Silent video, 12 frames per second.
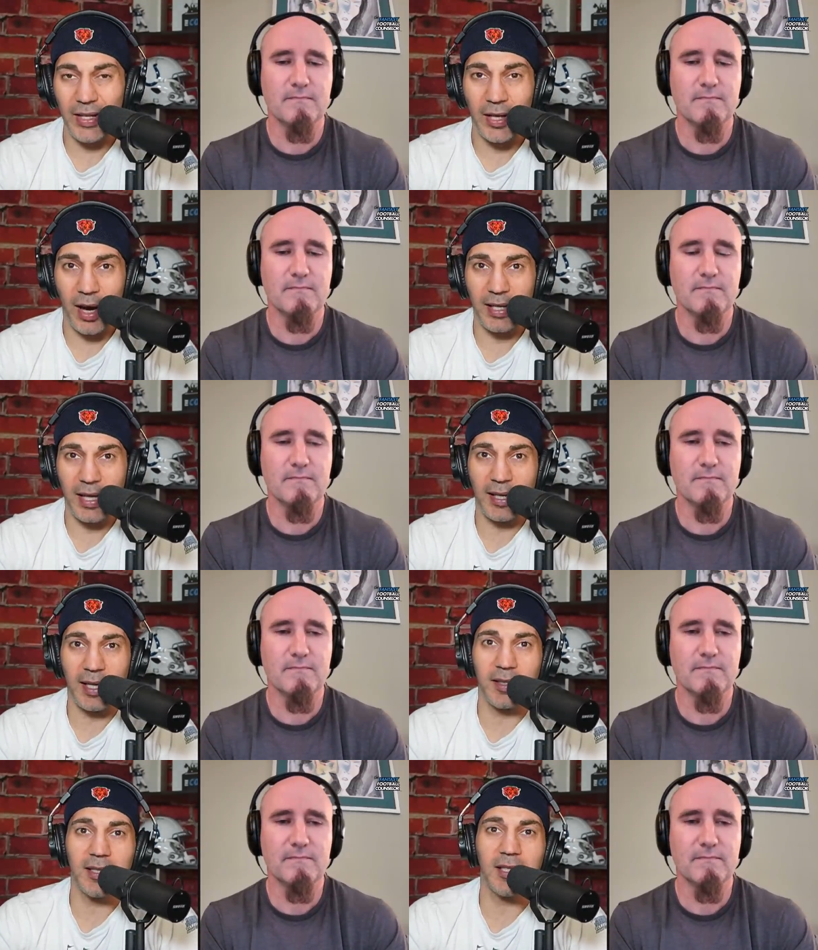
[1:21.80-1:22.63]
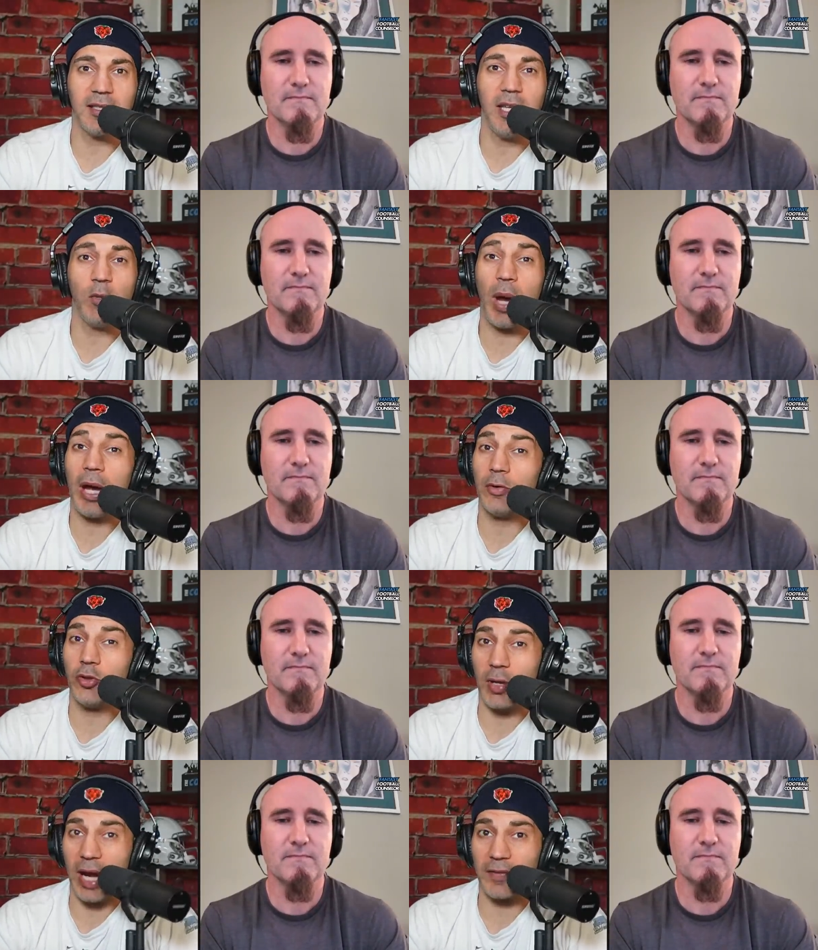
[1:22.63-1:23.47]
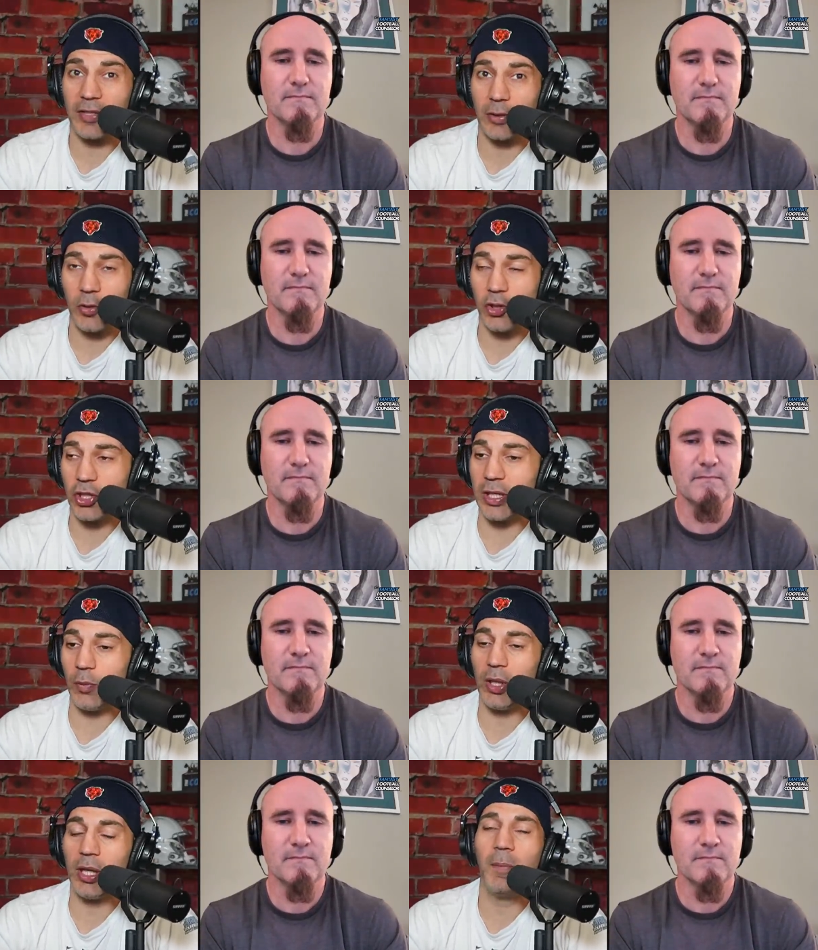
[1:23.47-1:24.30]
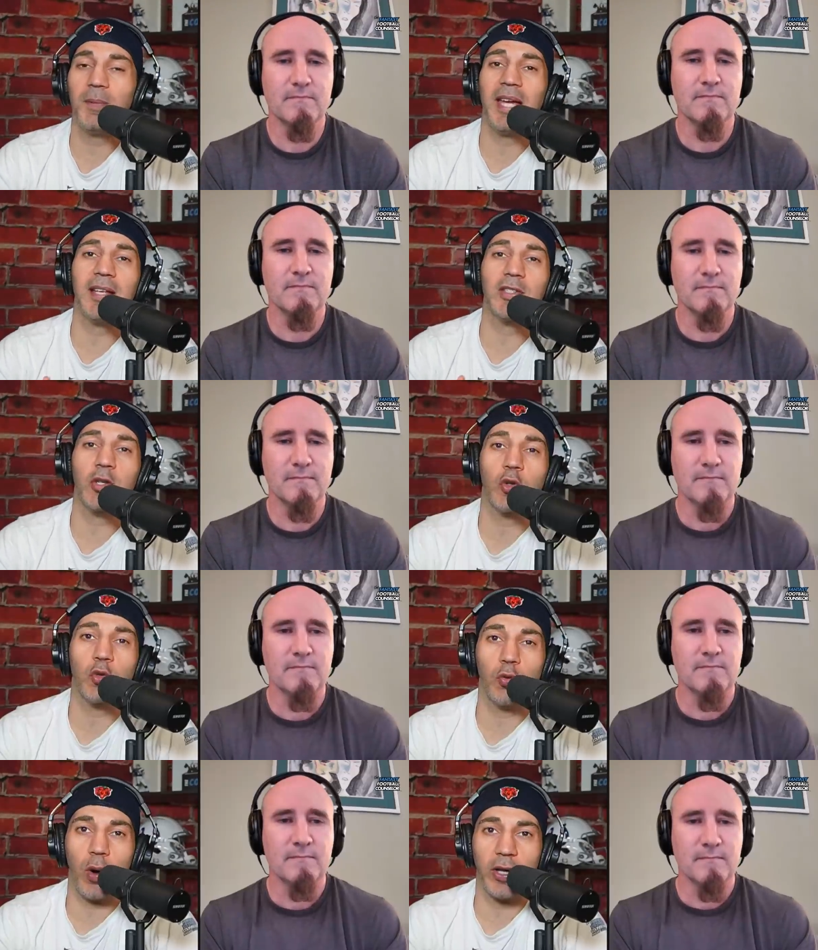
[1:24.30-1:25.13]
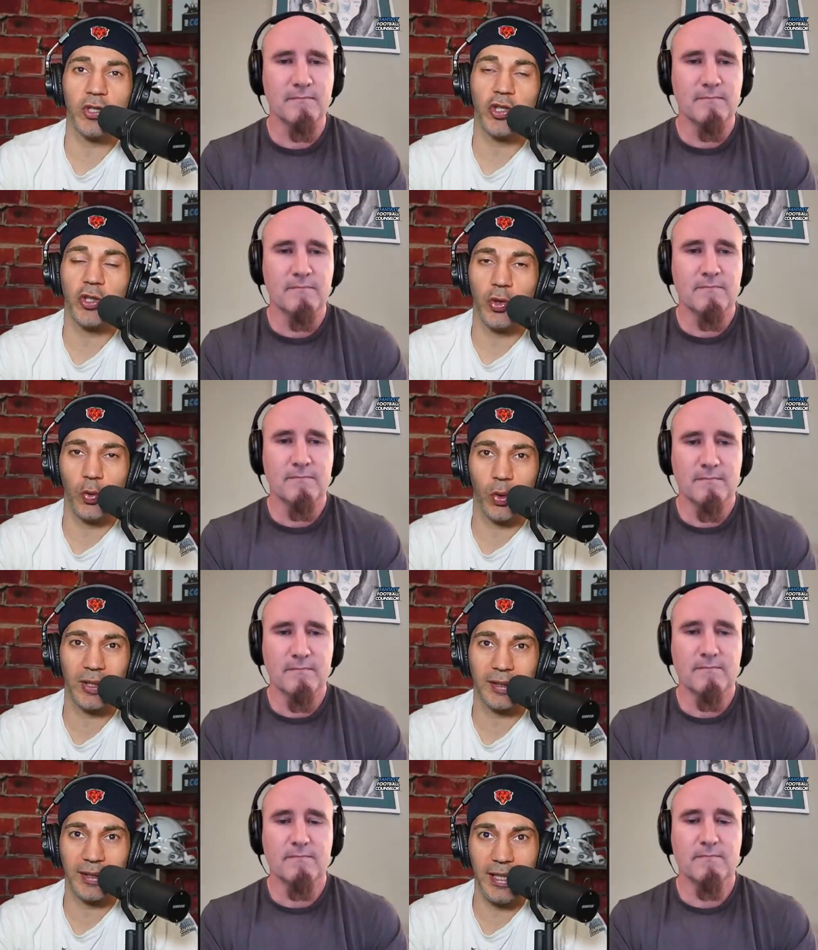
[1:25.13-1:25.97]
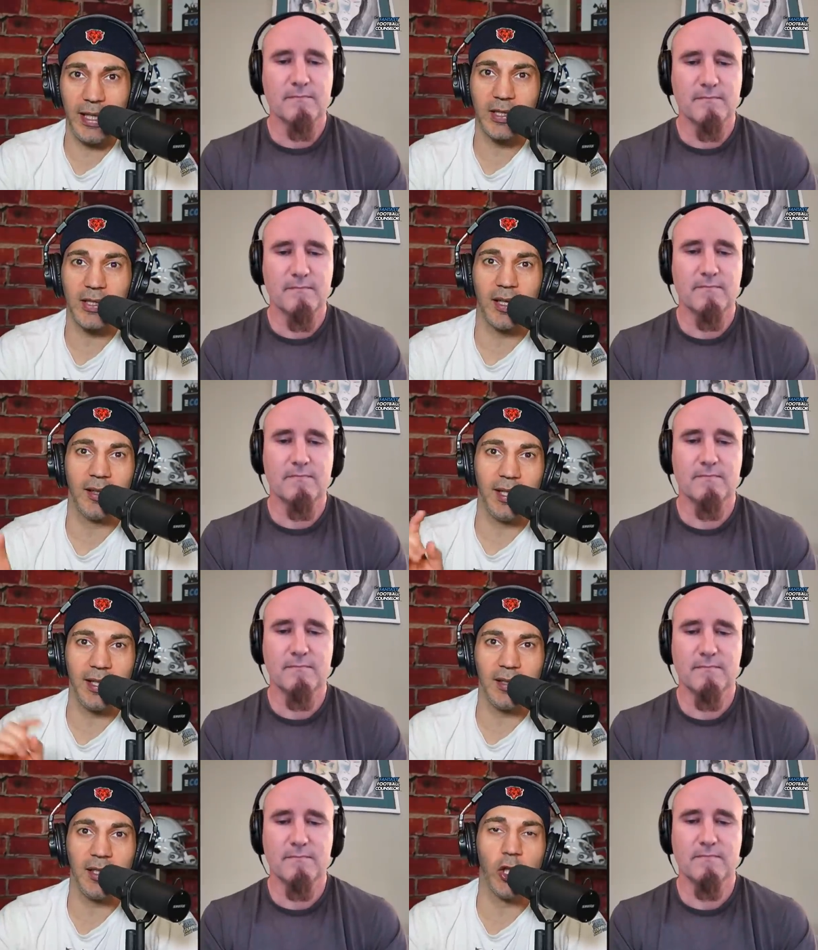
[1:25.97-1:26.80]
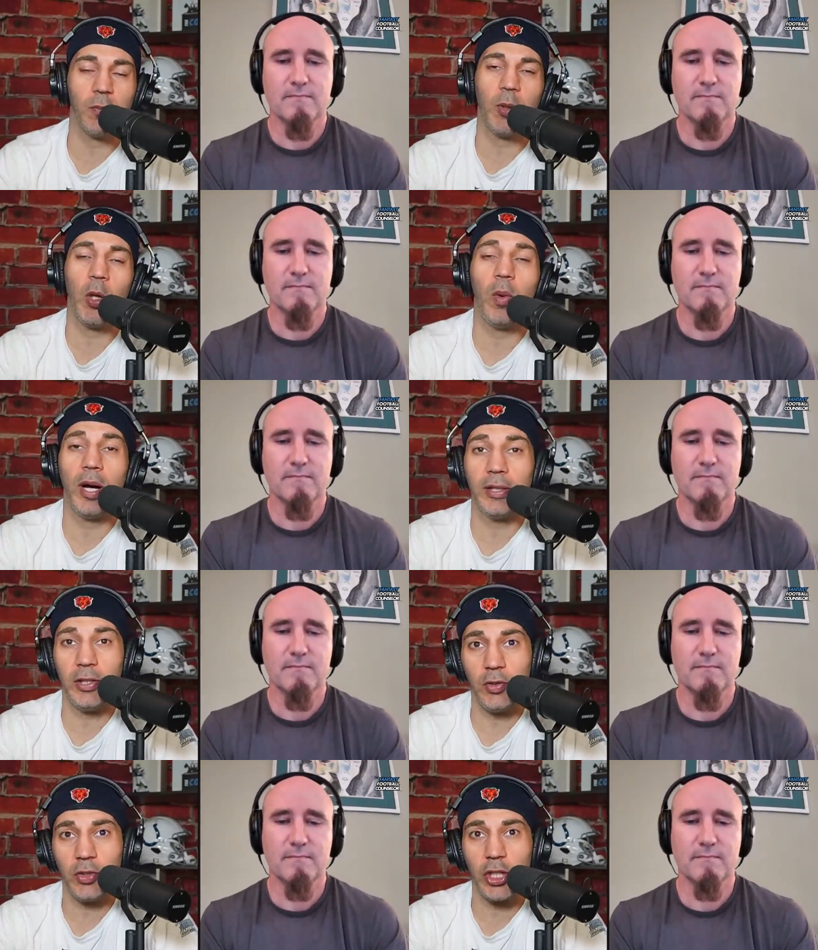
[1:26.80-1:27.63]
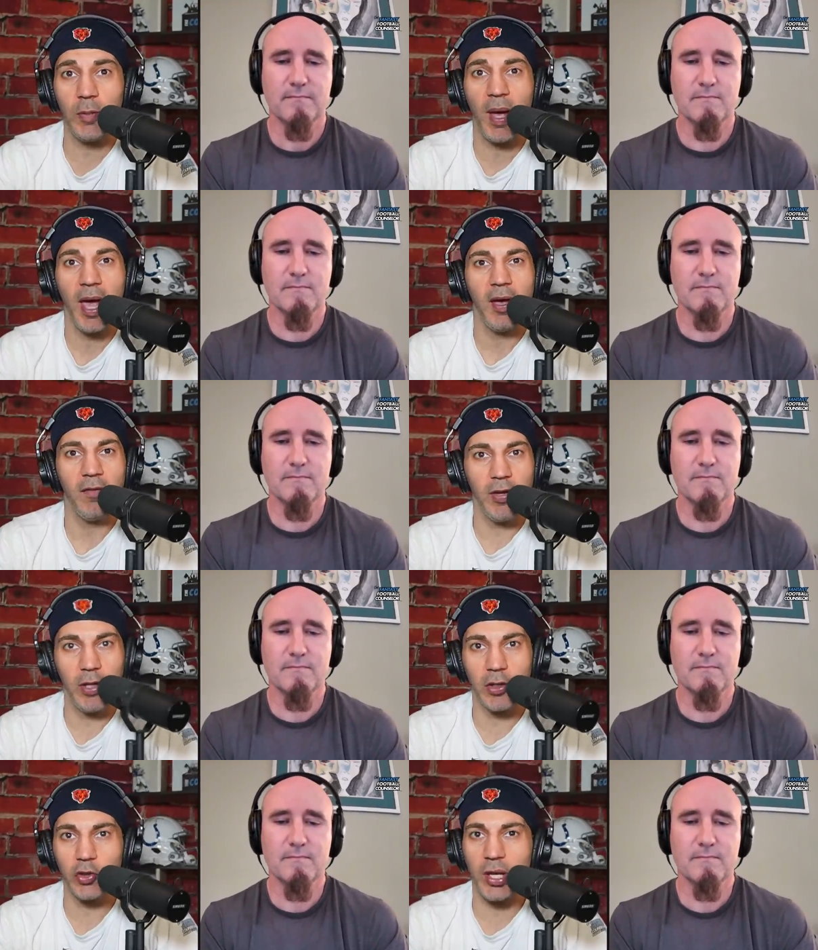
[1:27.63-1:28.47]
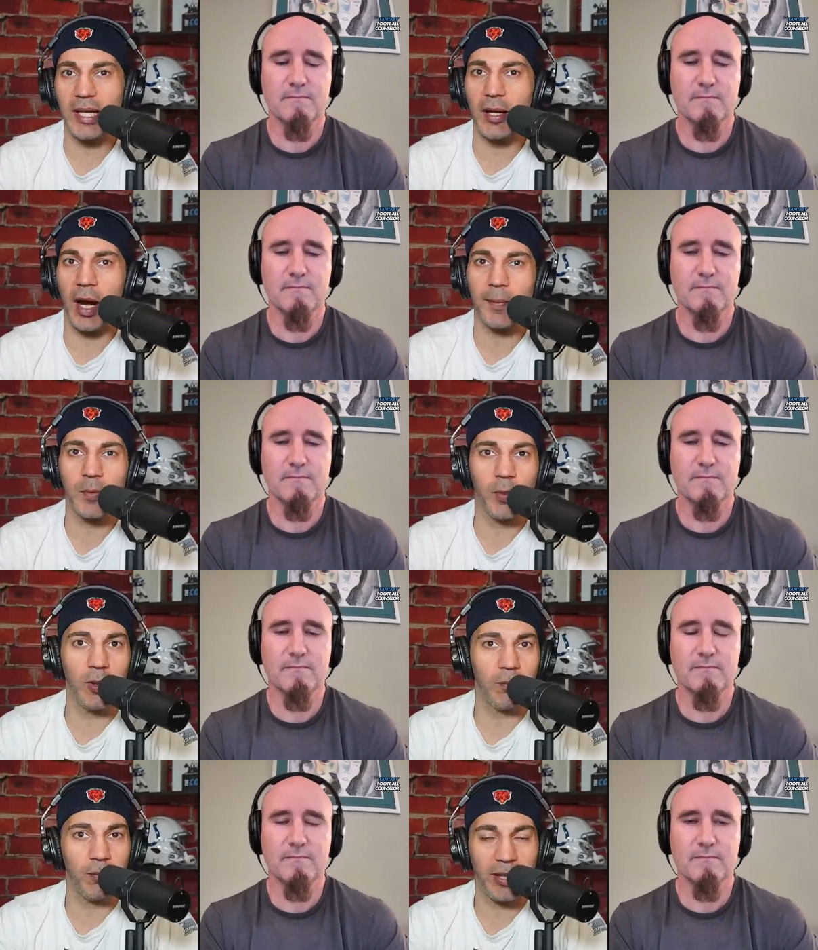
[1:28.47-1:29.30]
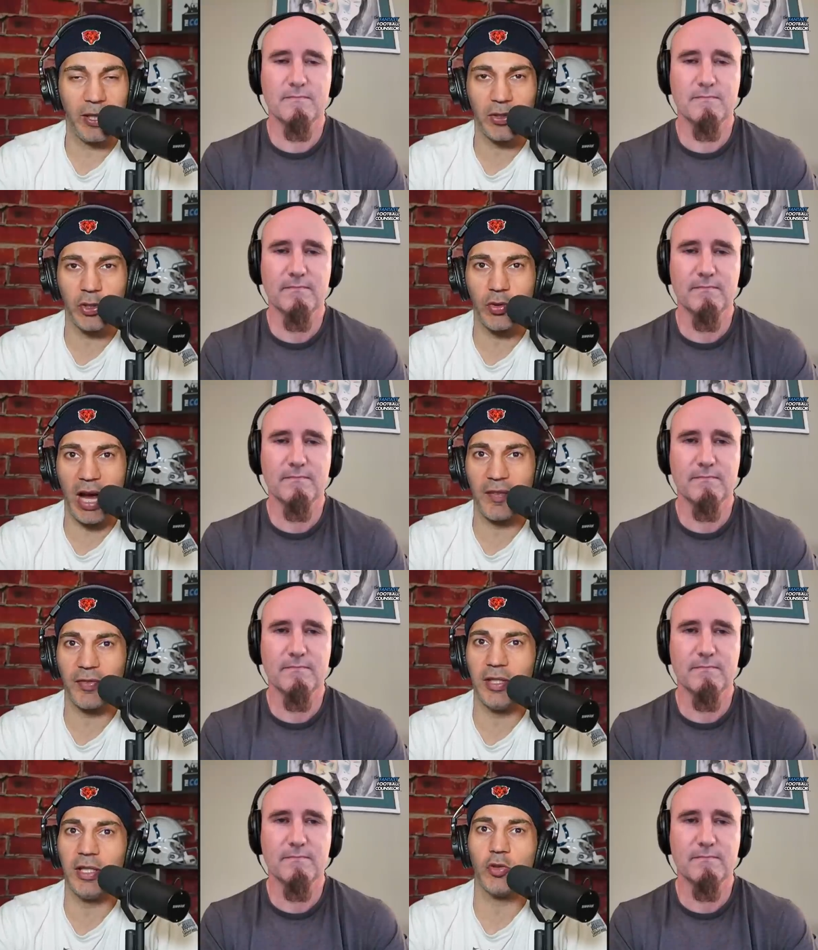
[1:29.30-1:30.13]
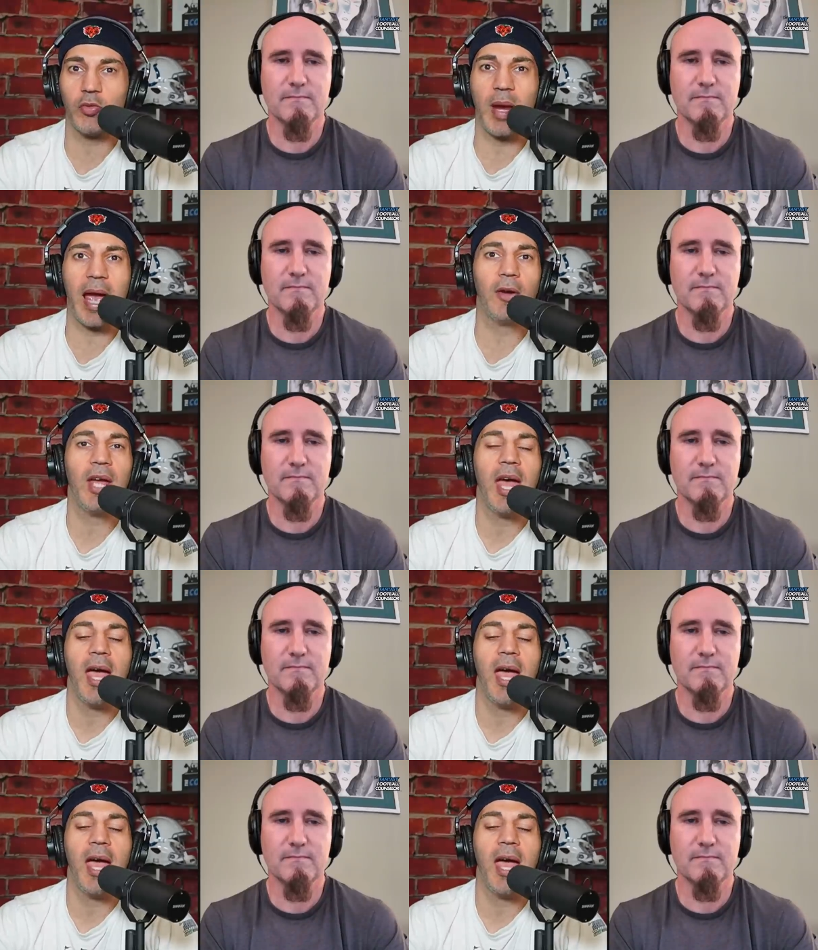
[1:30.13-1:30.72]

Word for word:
Speaker 1: got it yet, get the sixteen round draft solution. It will help you guys crush your leagues. Linked it here below on YouTube. Video training, optimal players to draft in each round.